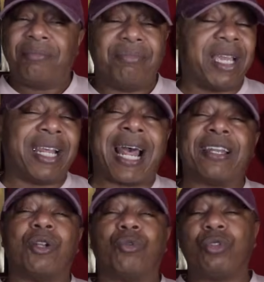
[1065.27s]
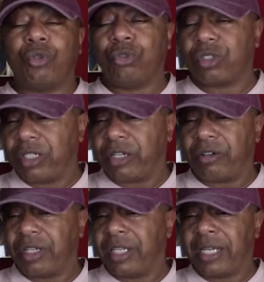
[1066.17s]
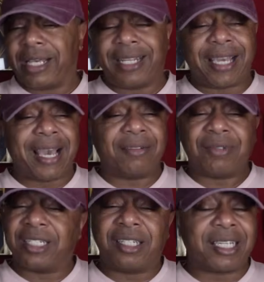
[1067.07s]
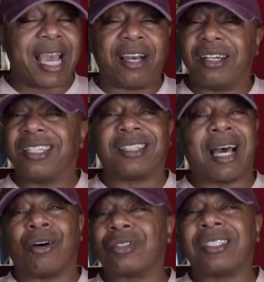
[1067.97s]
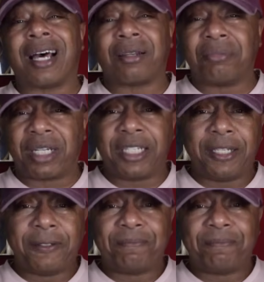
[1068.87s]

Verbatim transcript: man, I know dudes literally in there that got they done got hundred thousand dollar money.